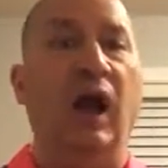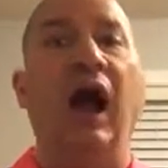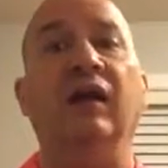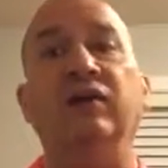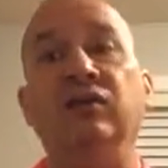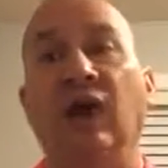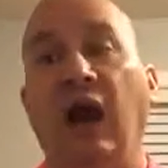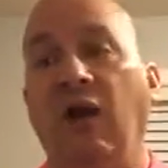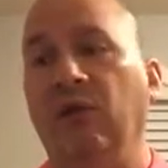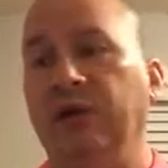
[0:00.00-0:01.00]

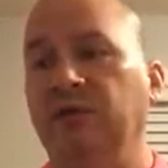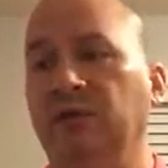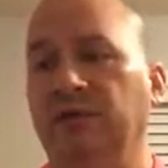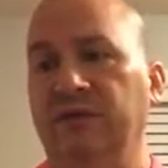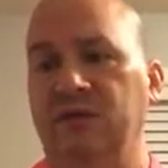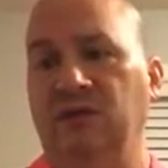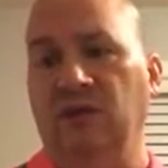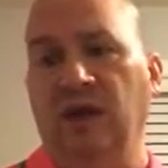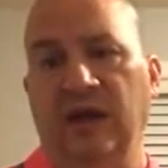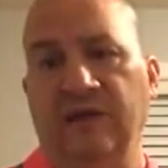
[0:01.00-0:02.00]
How are you living your
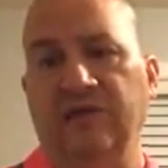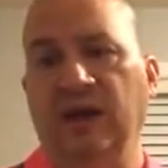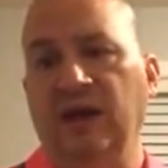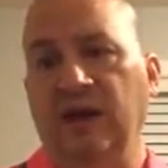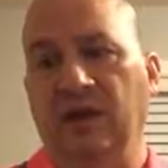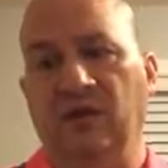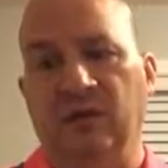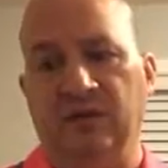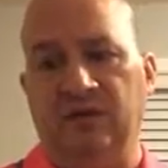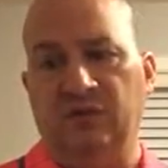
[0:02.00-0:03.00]
life in
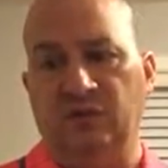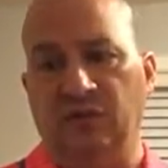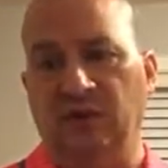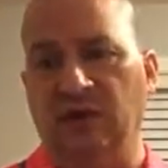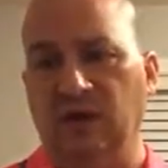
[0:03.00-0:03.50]
order to